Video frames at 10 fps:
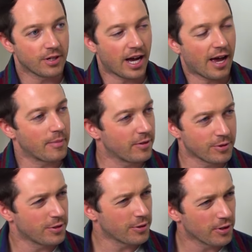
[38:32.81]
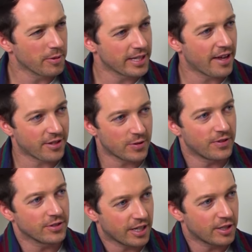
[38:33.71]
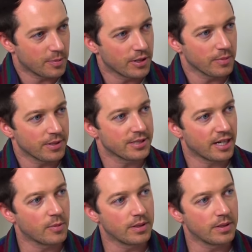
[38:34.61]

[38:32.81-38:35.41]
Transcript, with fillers: I mean, would you agree with that? This feels like your purpose, to help